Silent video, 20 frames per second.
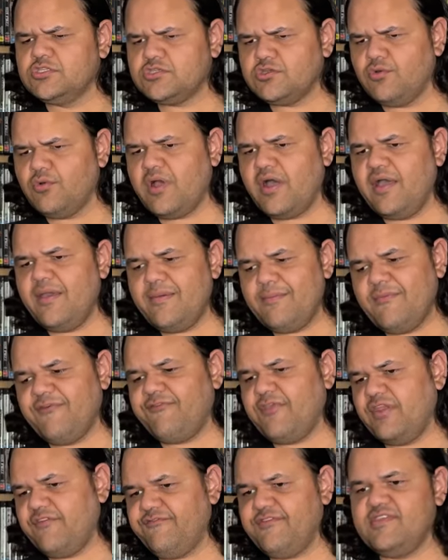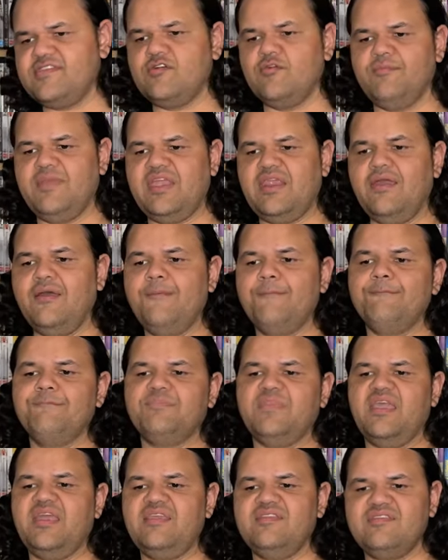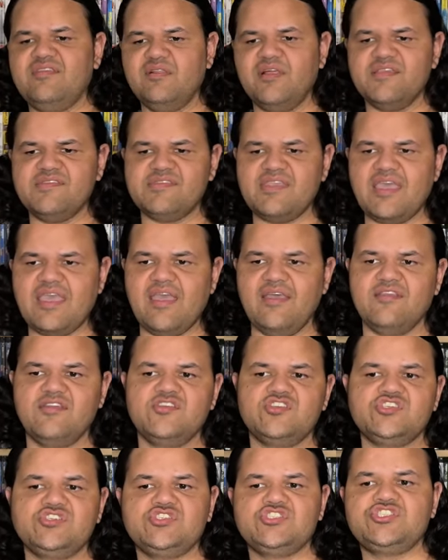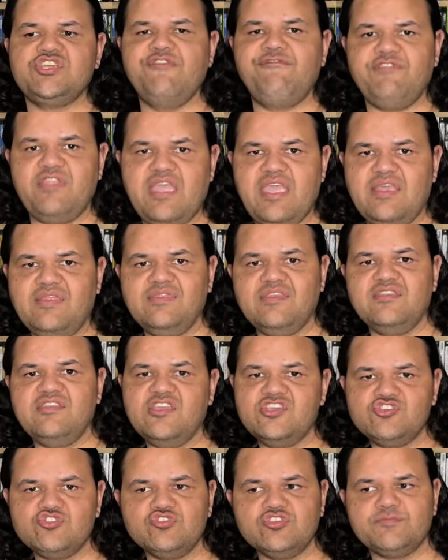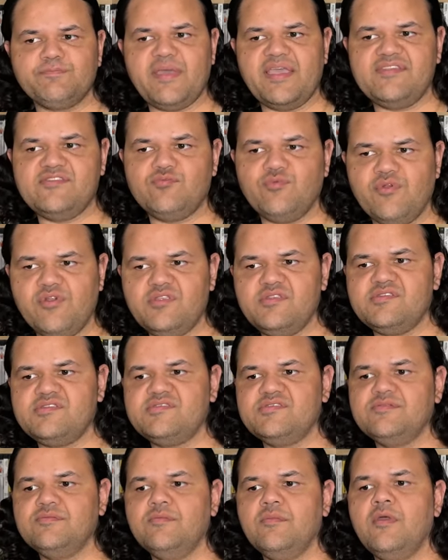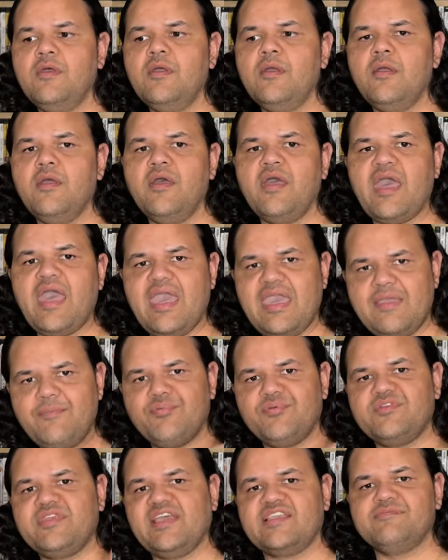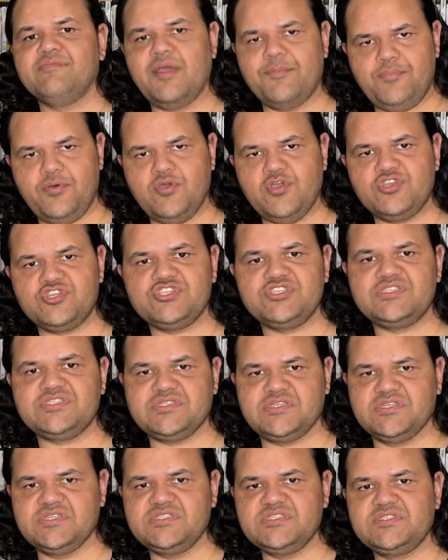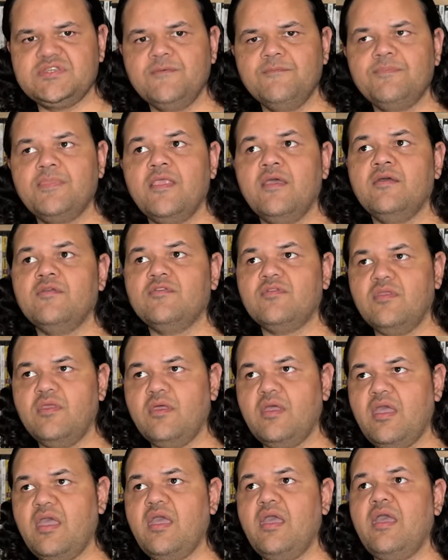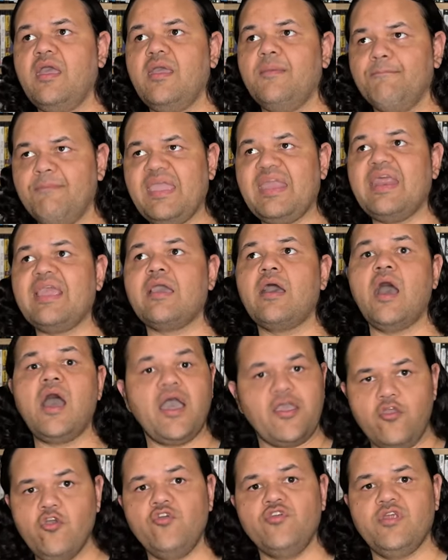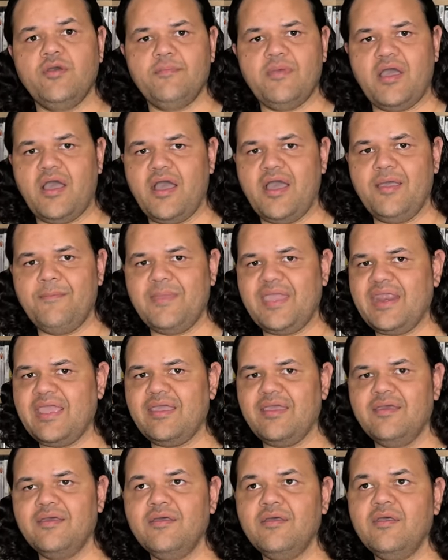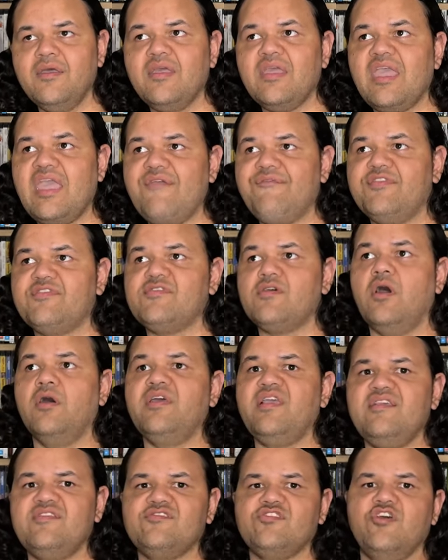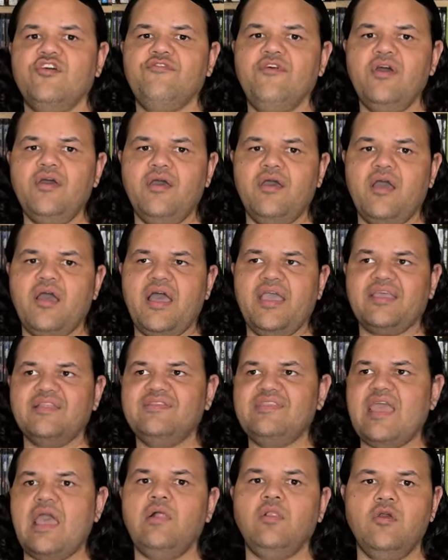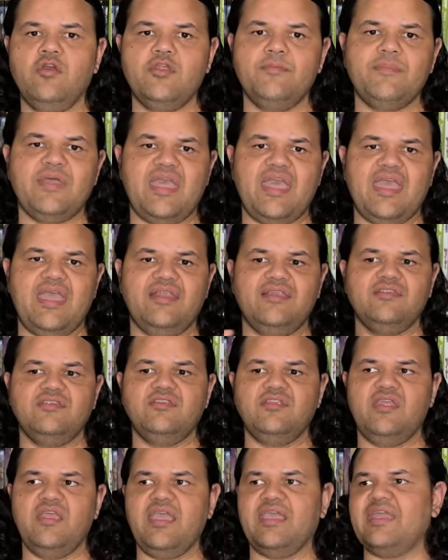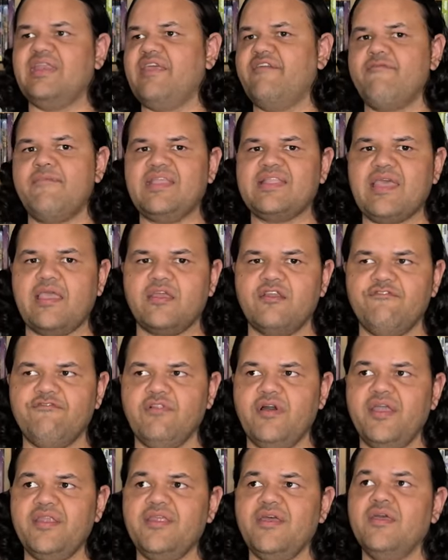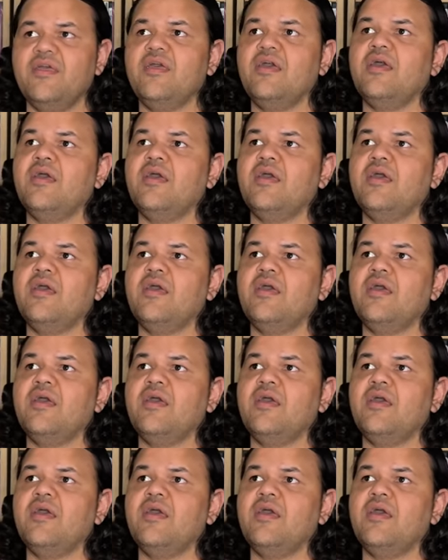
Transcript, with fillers: So I am a fan of physical media, and until I see a shift in the digital space where it's A, protects my purchases, meaning I own them, I, meaning if it's on a server, I can download them and it can never be taken offline.